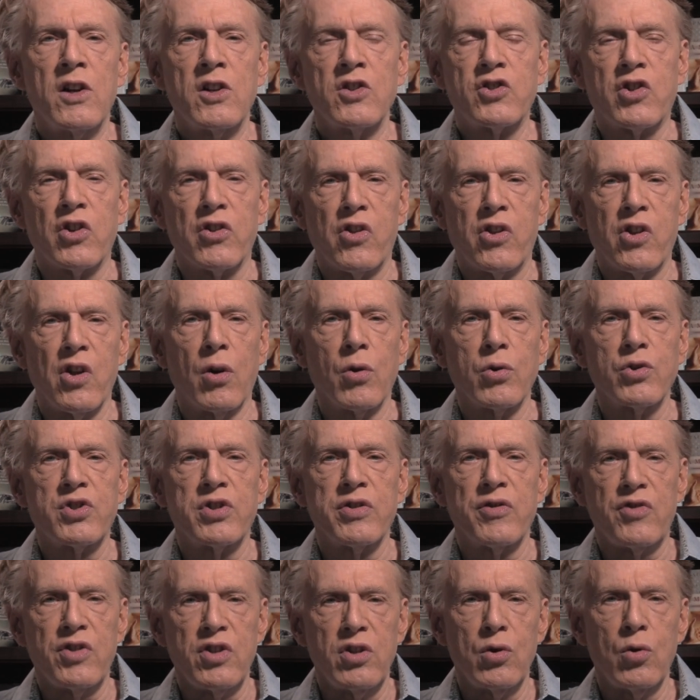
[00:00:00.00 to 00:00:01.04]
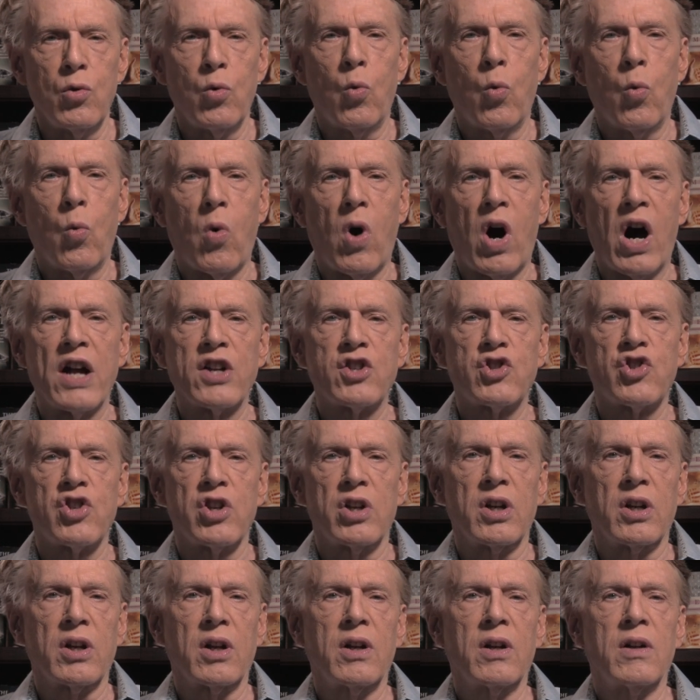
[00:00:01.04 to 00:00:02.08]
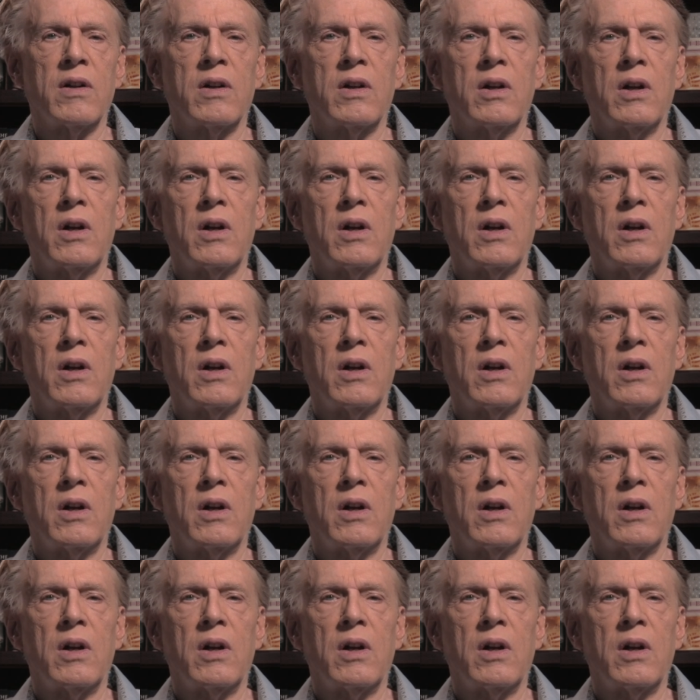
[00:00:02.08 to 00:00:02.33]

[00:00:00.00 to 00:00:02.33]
to those of you watching